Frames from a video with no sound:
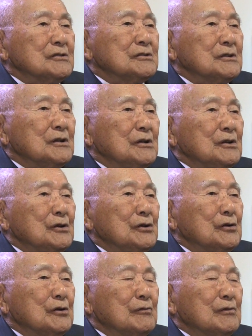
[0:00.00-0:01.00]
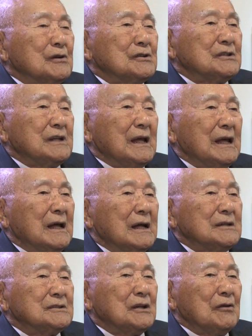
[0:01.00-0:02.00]
university.
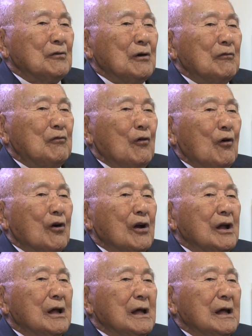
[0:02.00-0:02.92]
I said, what for?